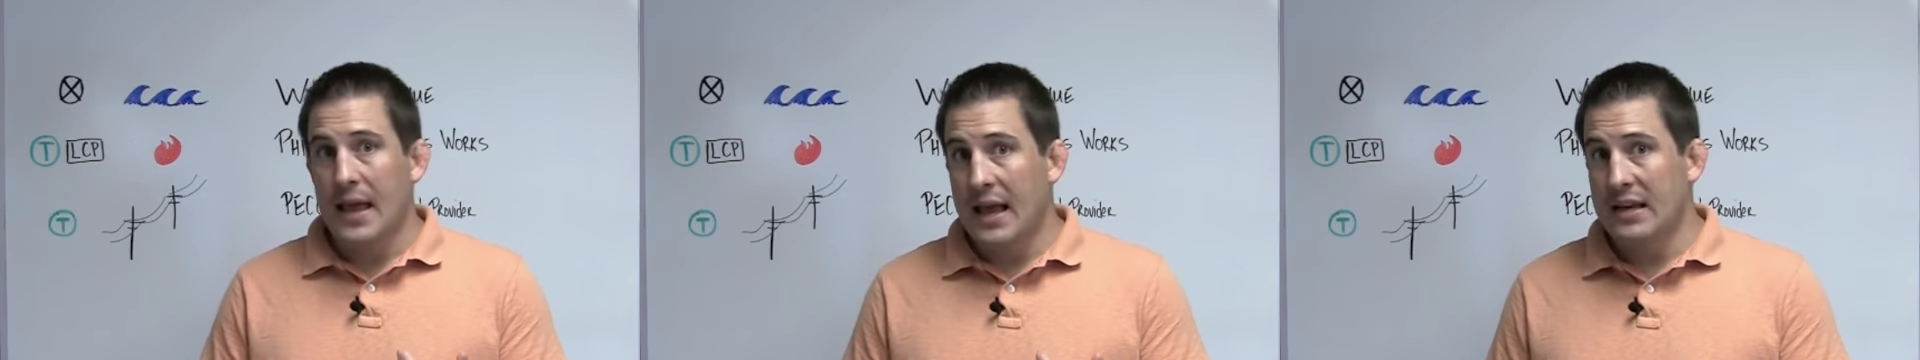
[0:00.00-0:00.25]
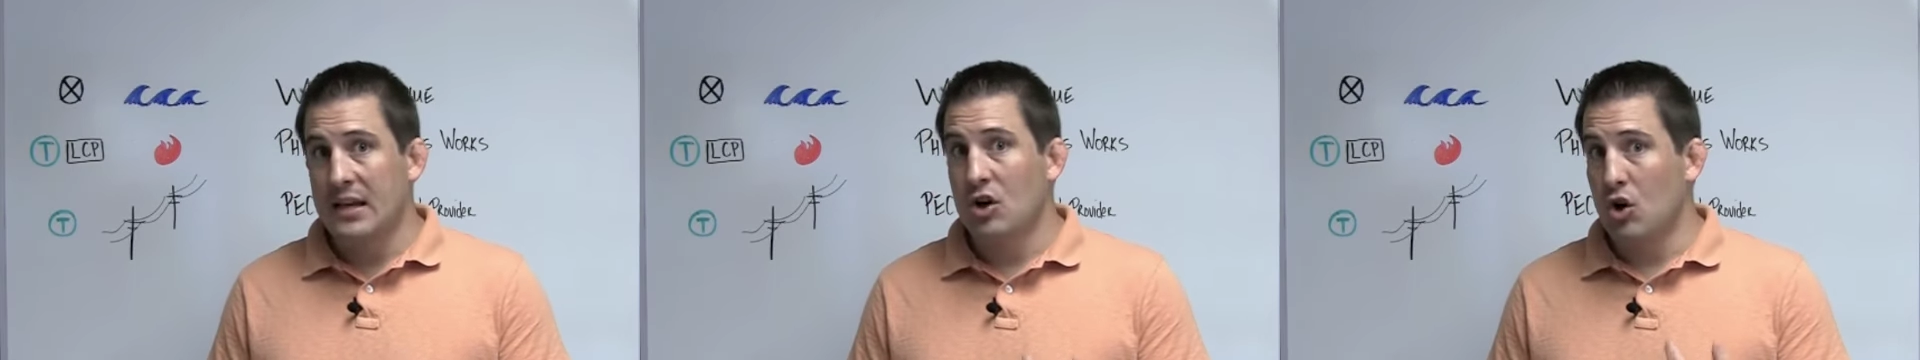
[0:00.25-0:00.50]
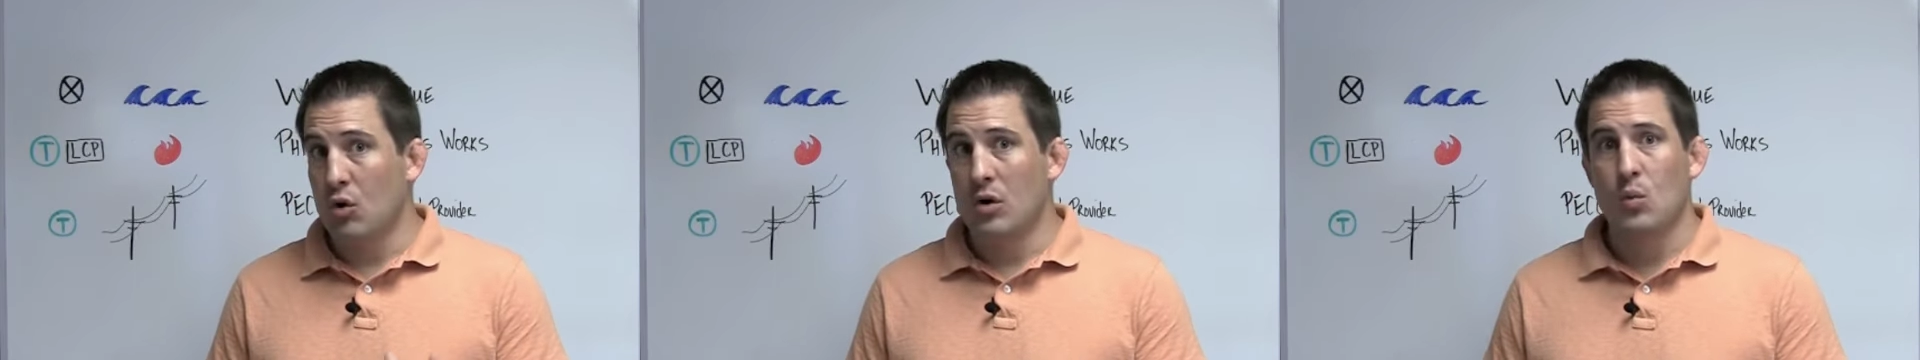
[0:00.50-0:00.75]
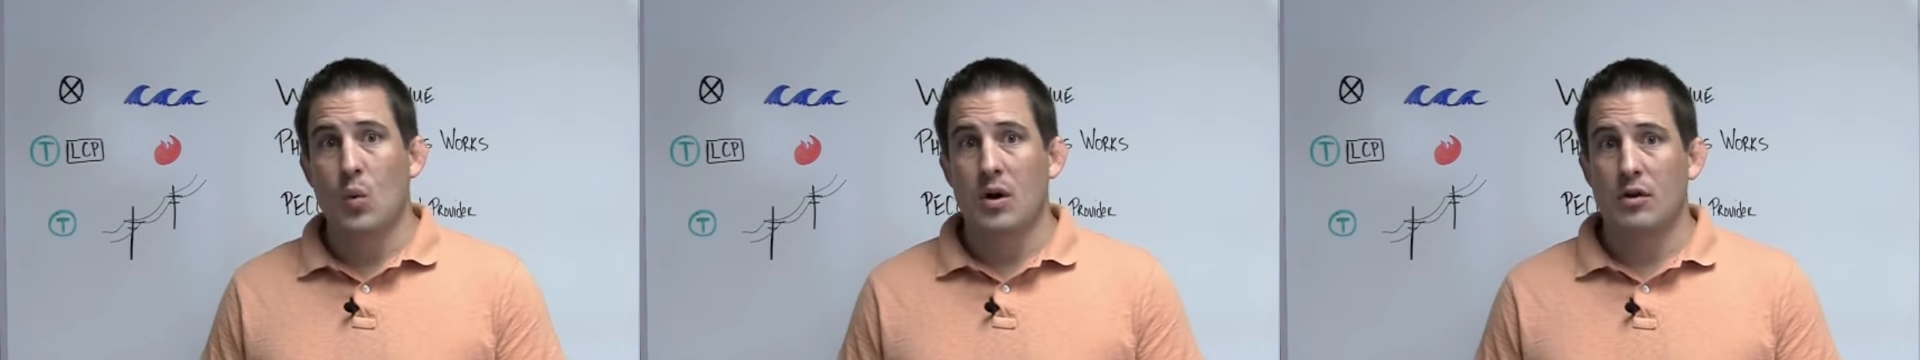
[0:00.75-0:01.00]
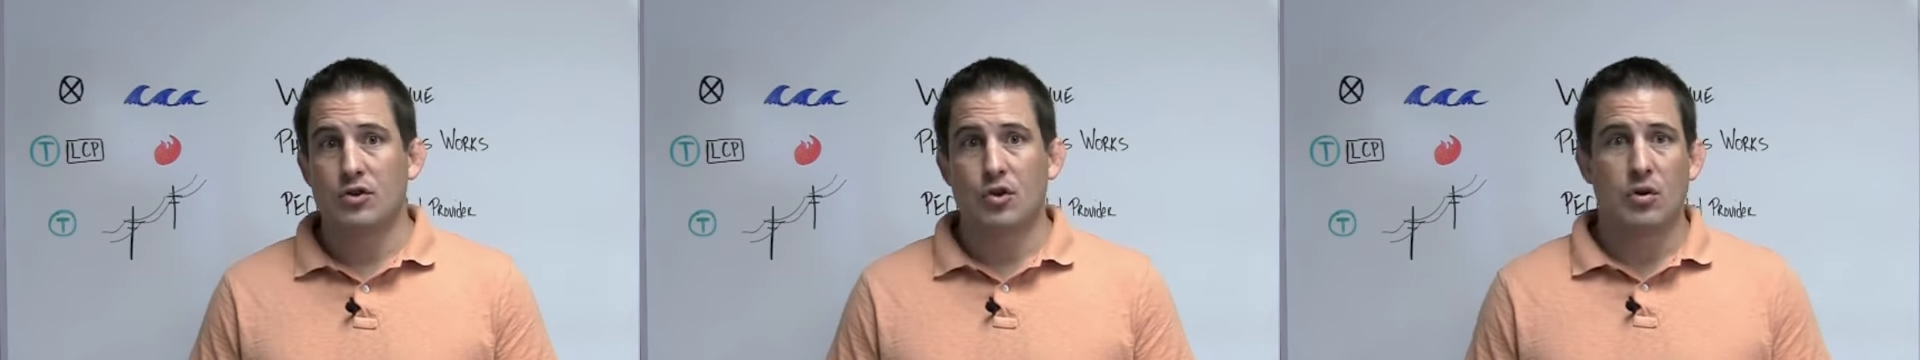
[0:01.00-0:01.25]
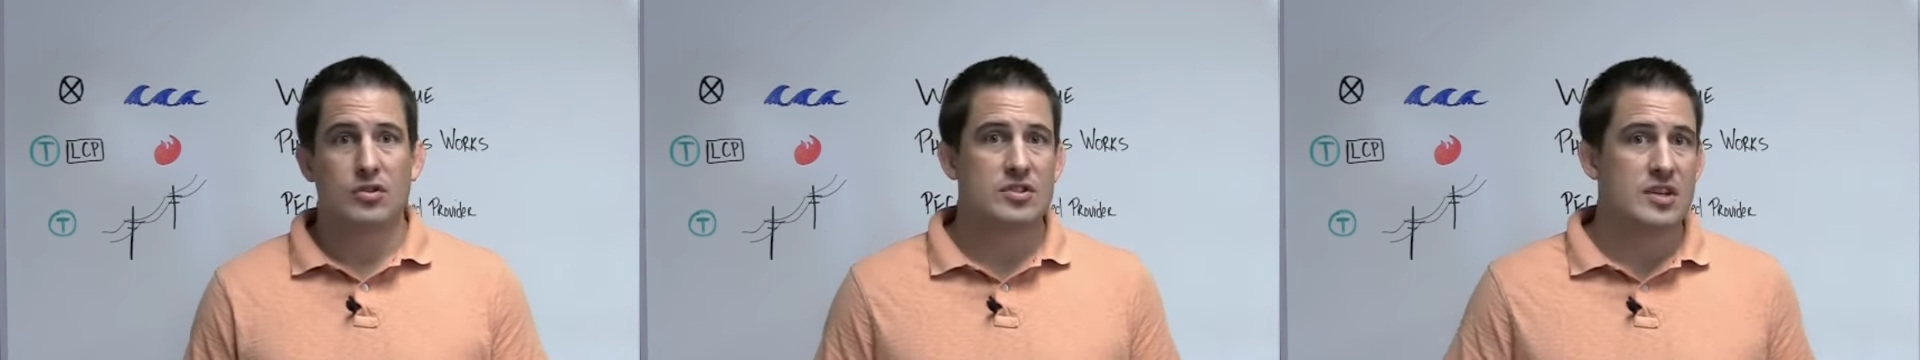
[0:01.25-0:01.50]
any current water
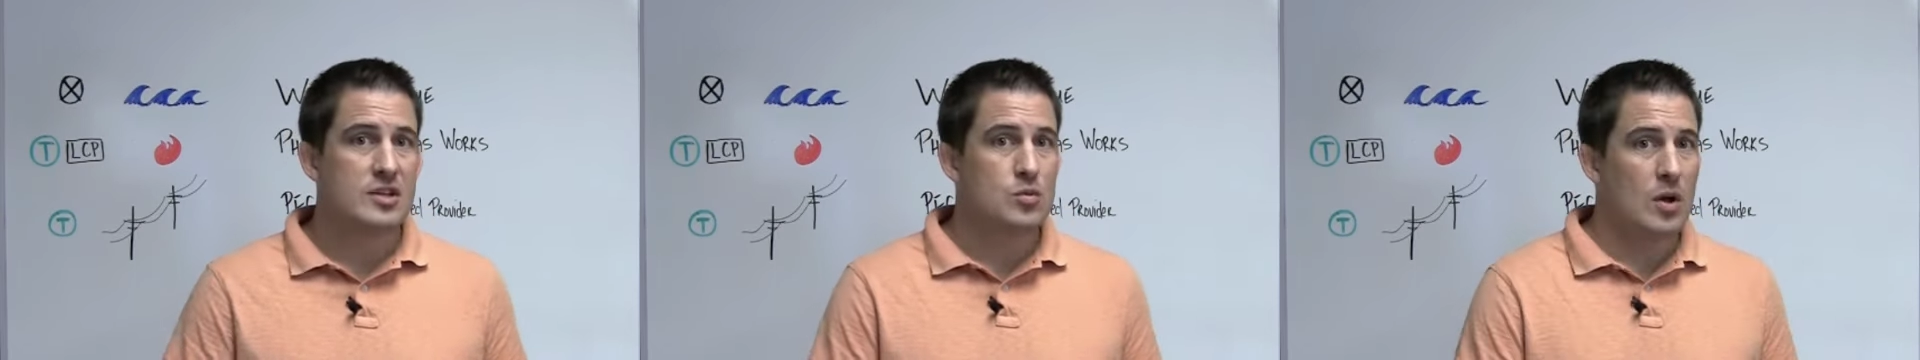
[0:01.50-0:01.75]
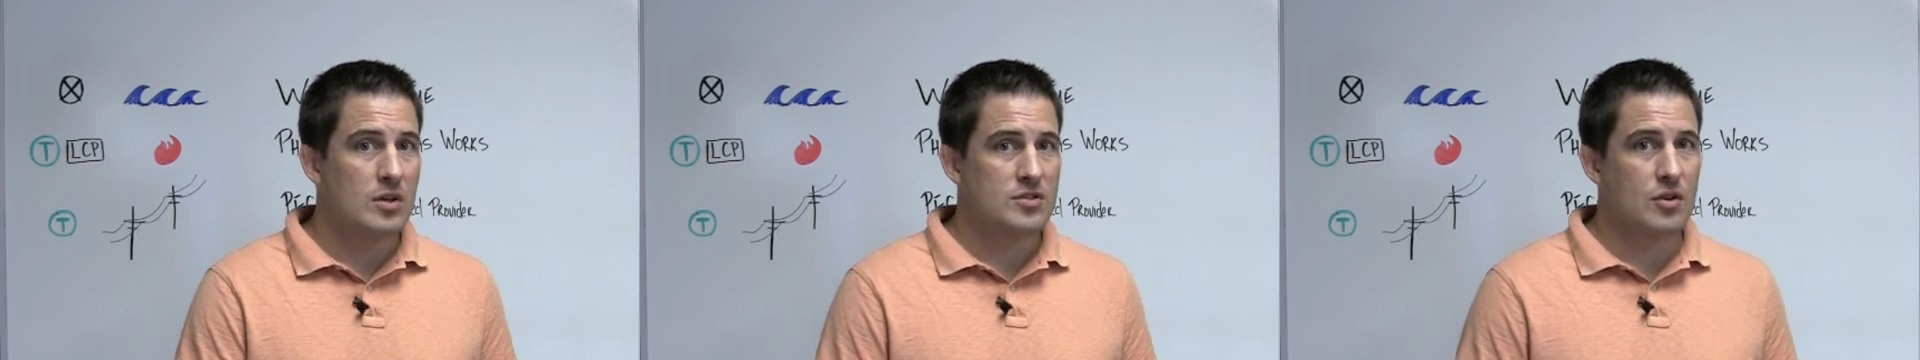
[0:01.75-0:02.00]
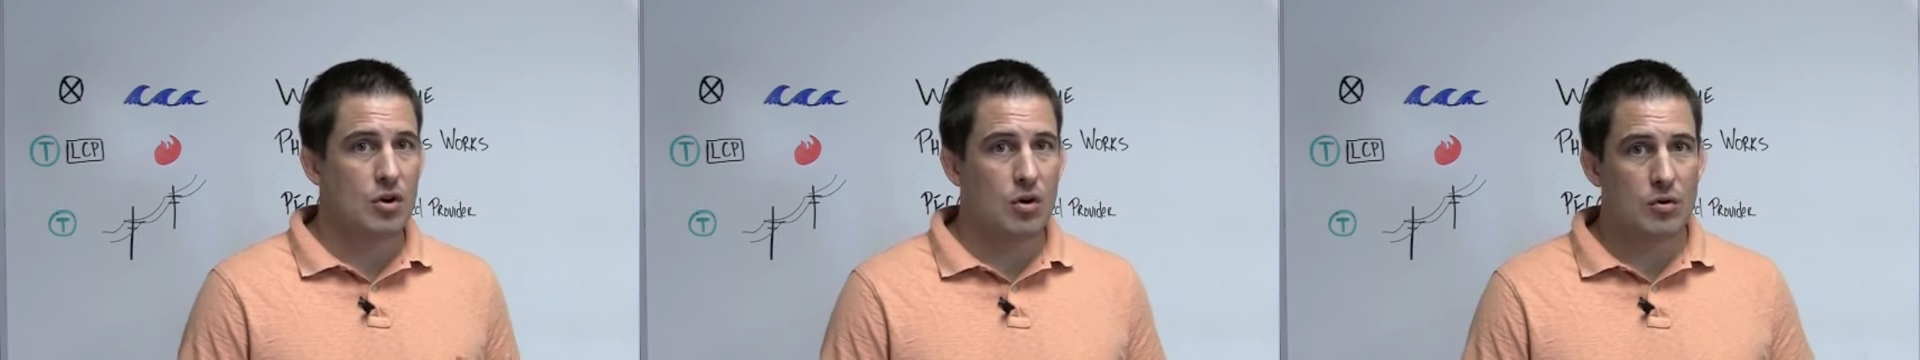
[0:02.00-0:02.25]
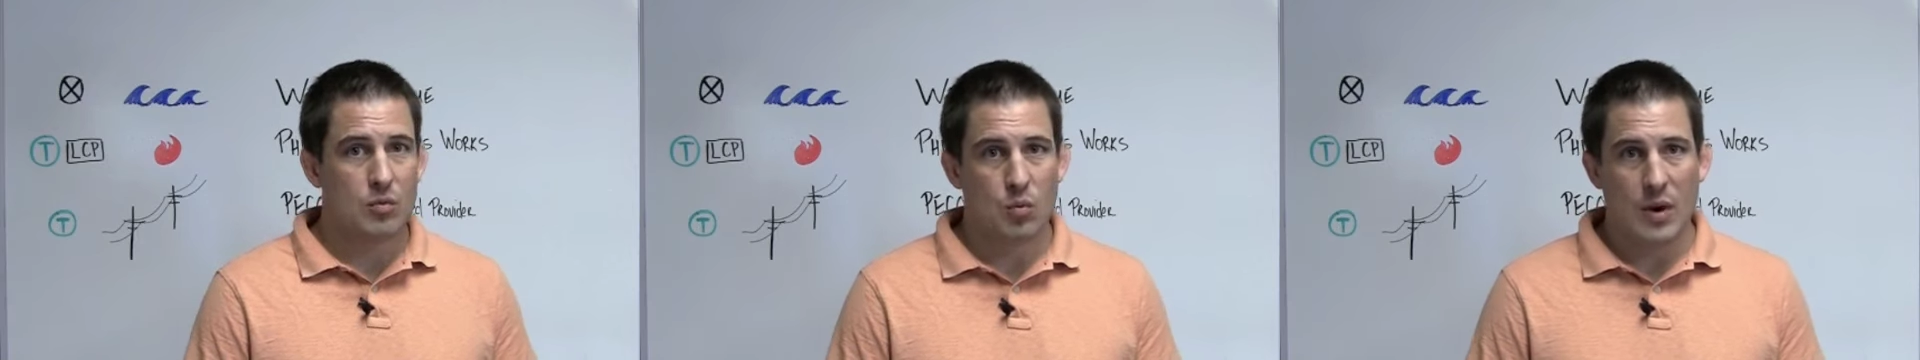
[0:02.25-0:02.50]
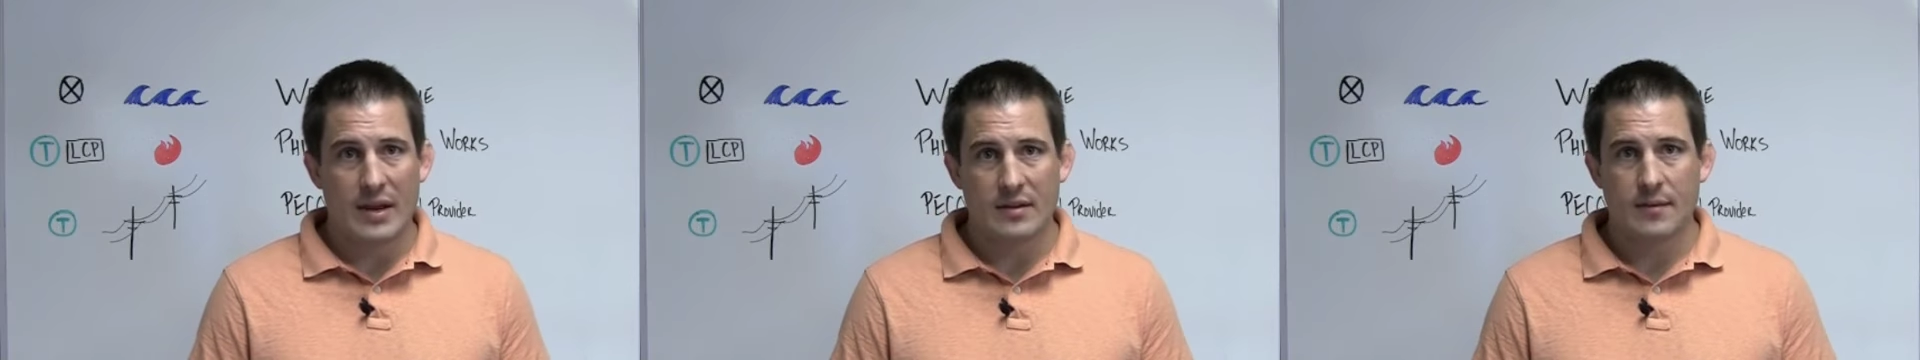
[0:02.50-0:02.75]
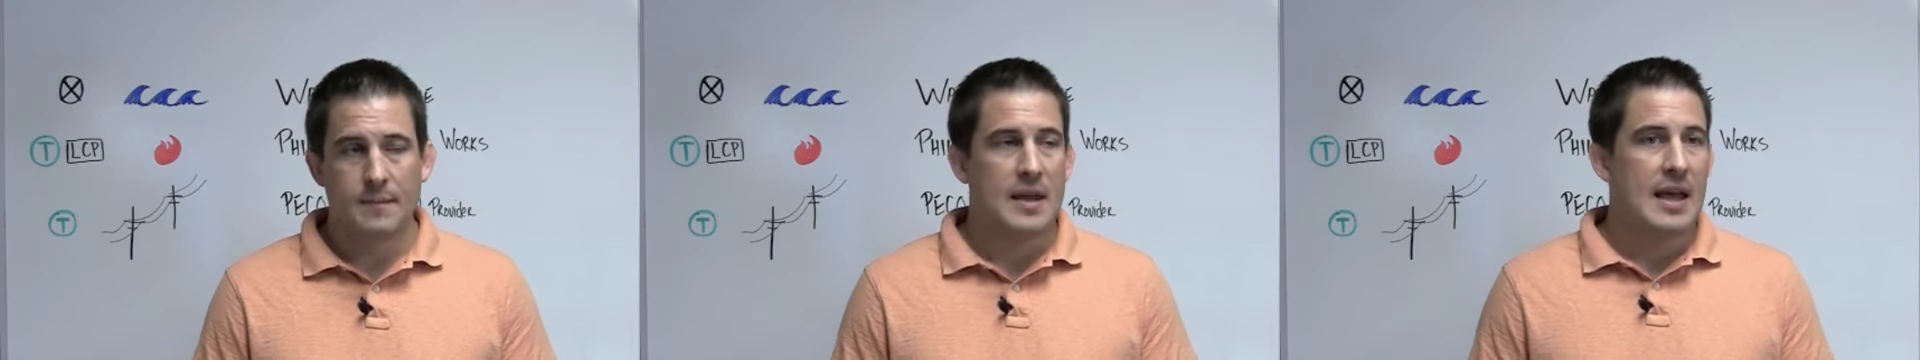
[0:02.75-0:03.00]
charges as well as their current rent,